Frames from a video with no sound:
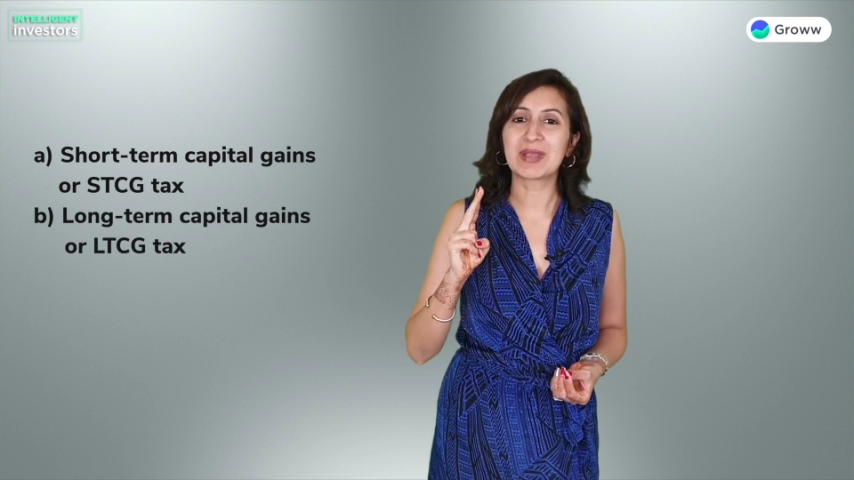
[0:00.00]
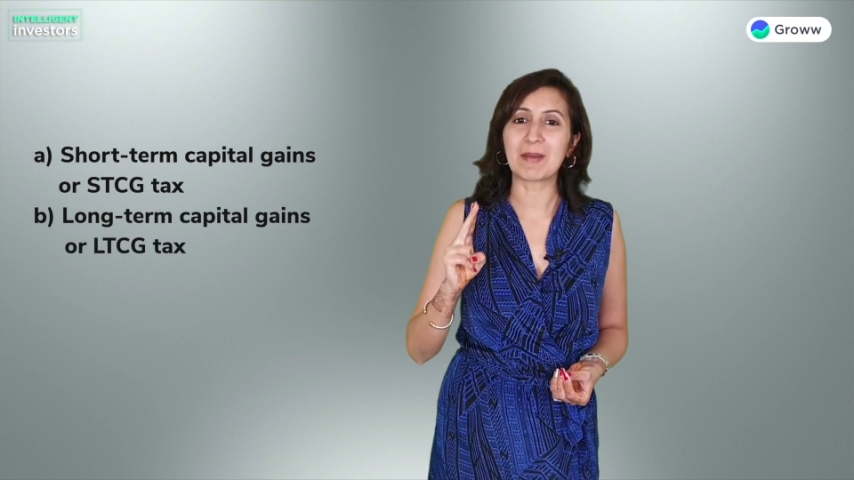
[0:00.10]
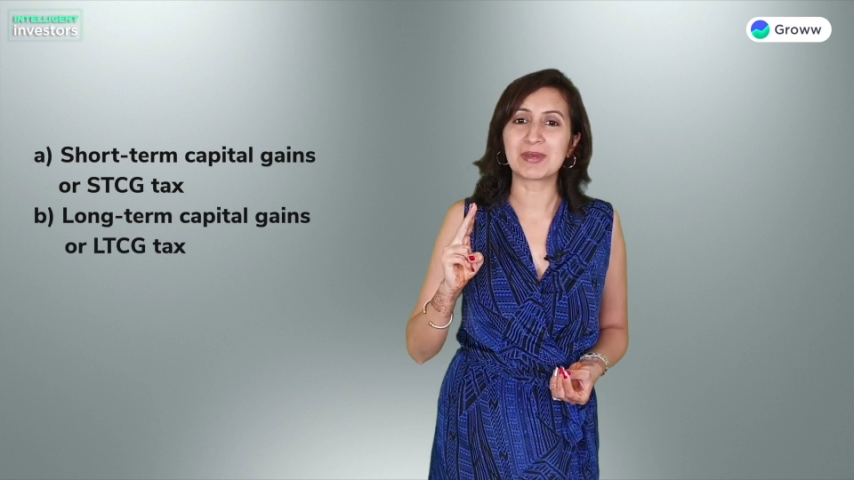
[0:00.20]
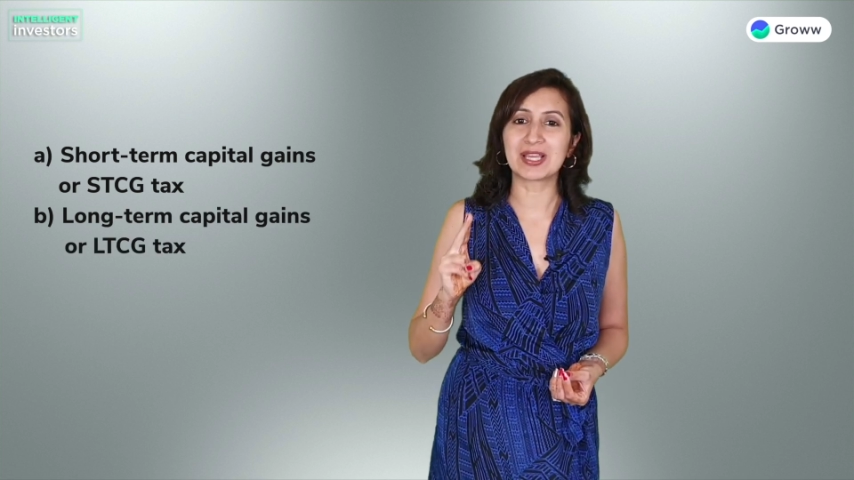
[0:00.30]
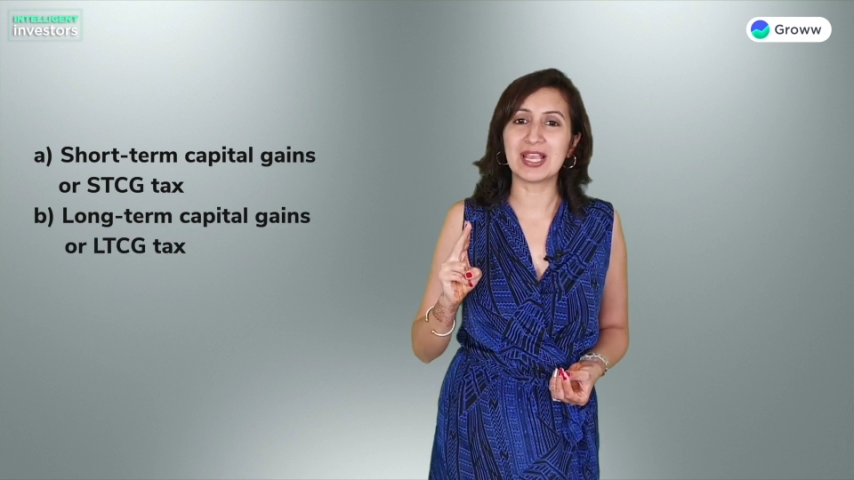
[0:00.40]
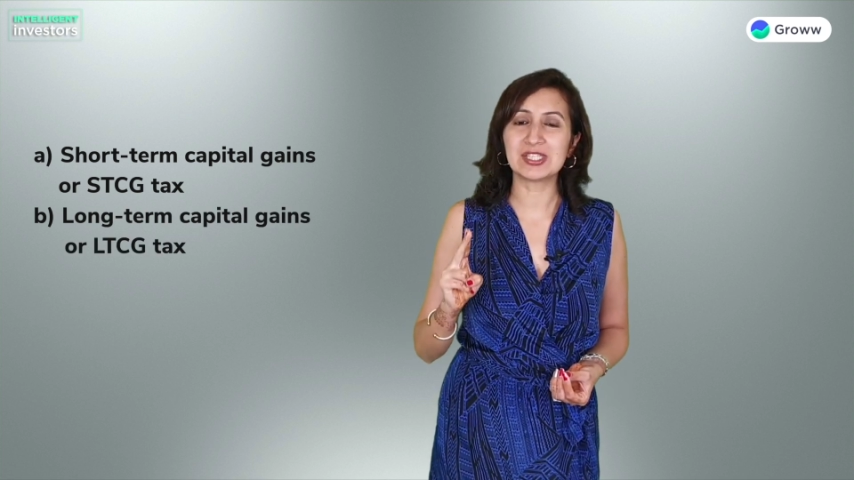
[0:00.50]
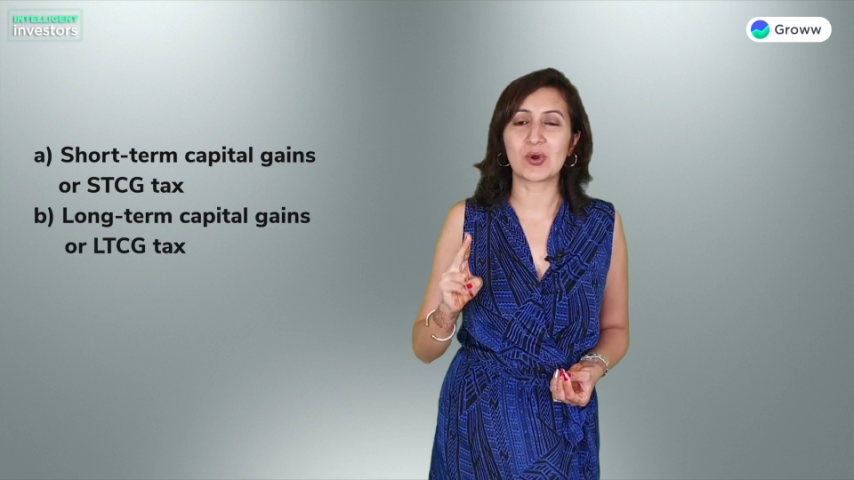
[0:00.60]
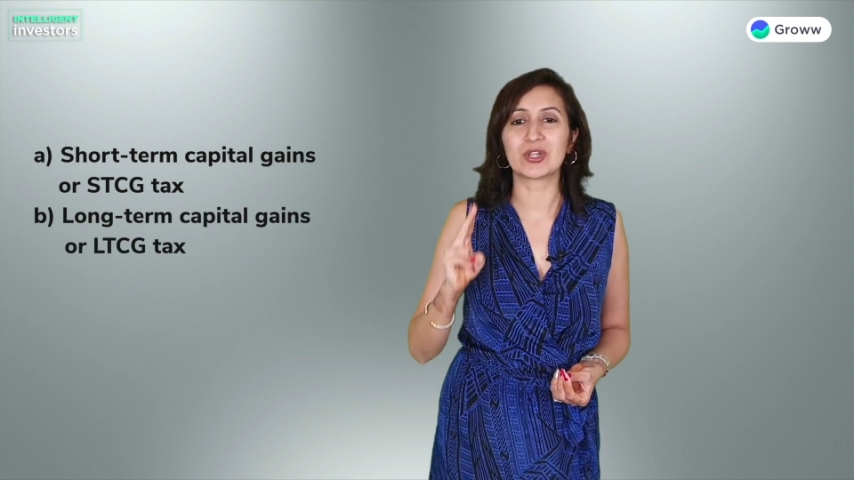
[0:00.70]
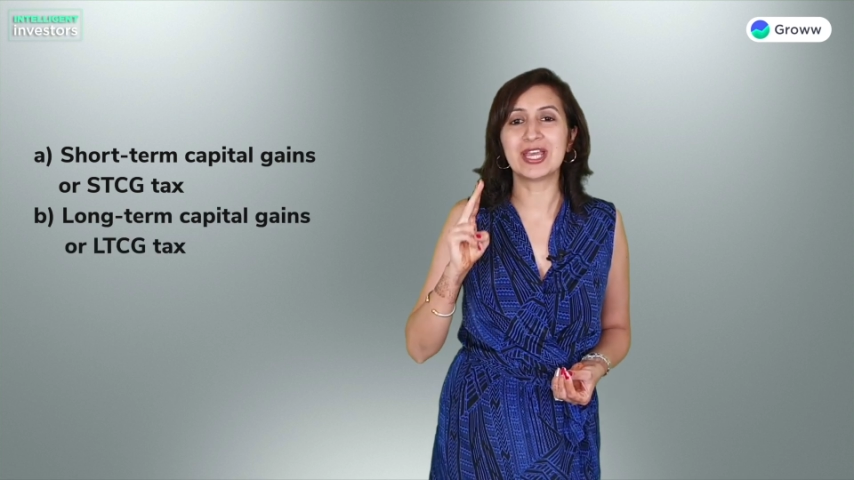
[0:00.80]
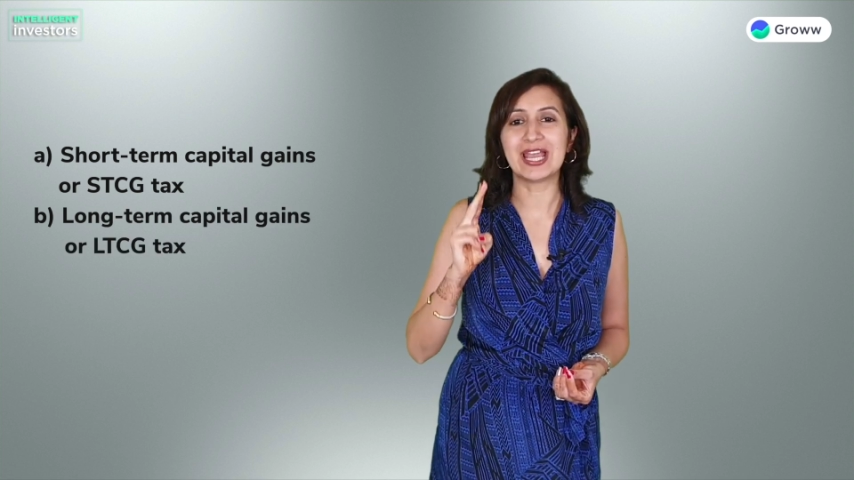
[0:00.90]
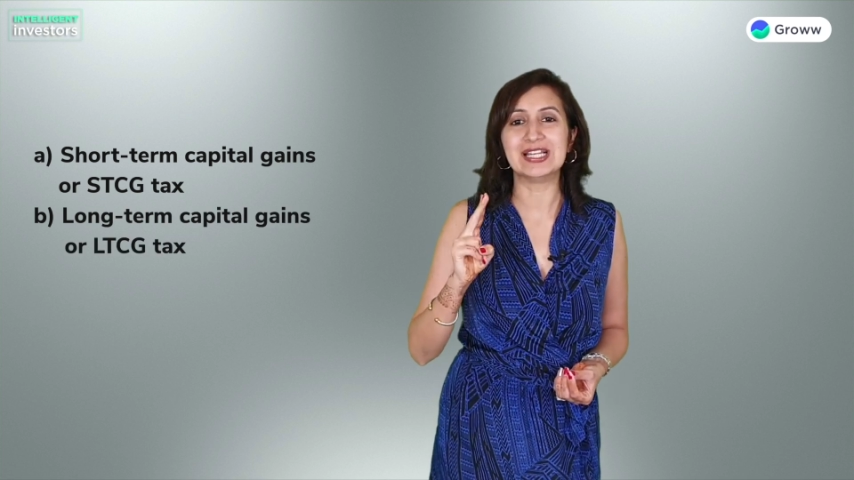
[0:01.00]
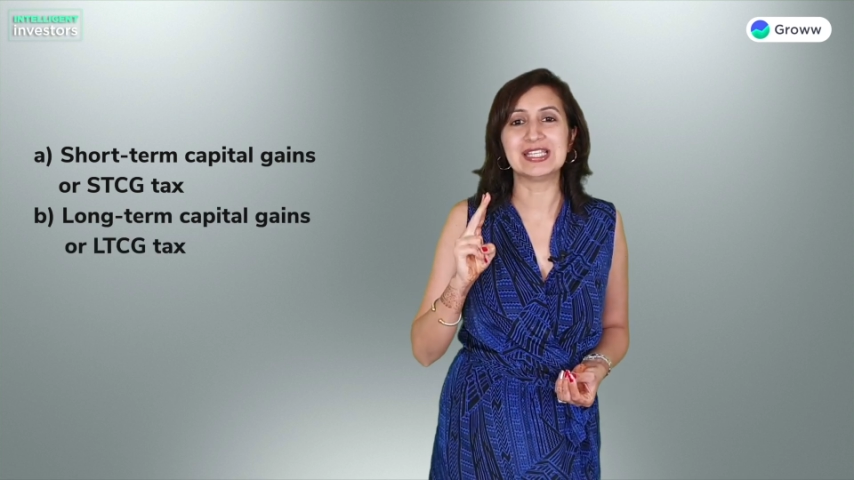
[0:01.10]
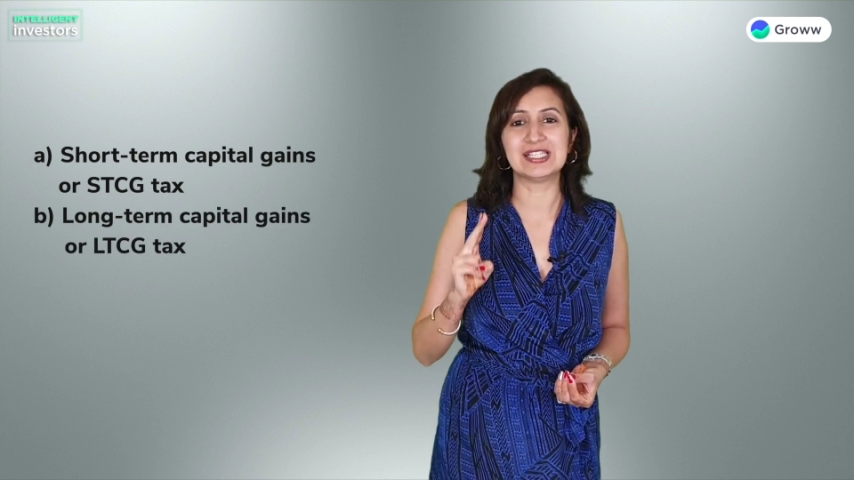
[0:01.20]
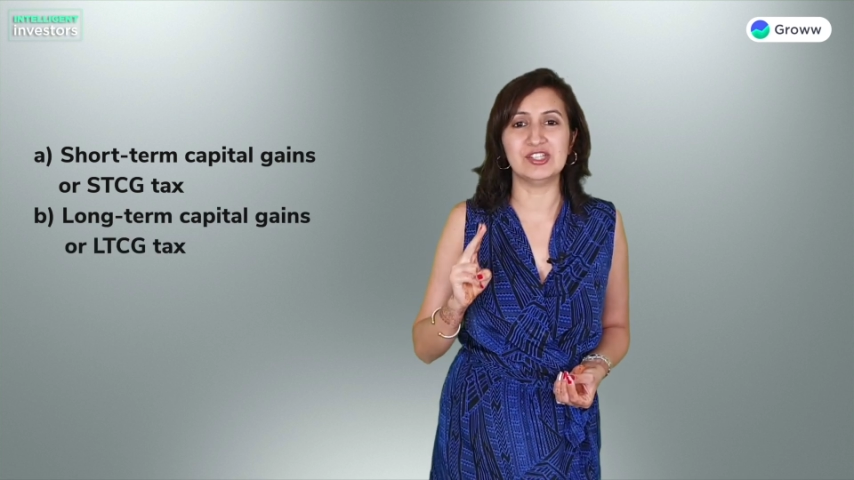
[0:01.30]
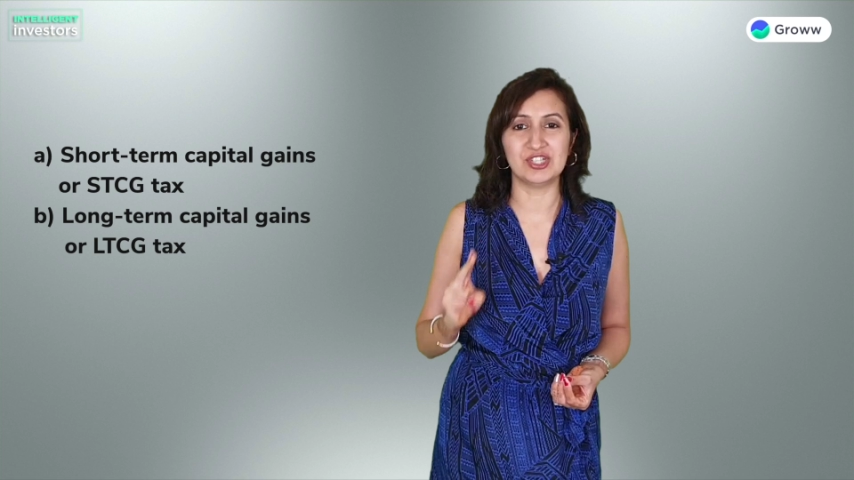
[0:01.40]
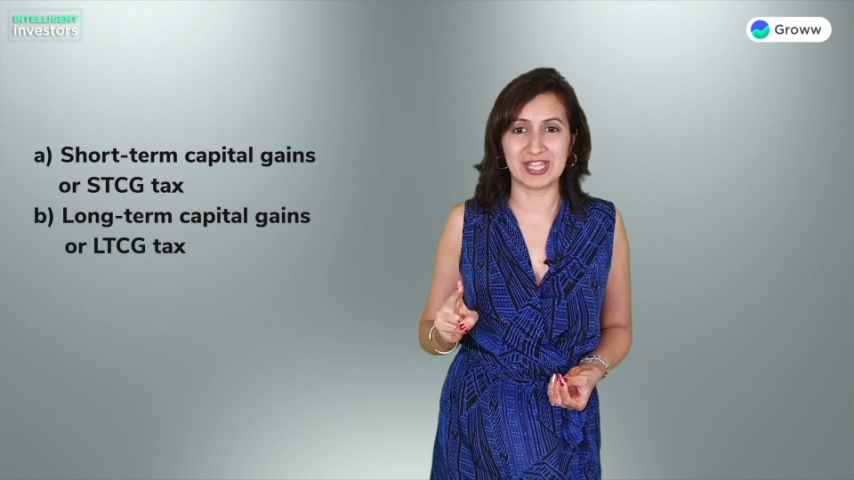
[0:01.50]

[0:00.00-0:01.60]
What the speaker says: capital gains or the LTCG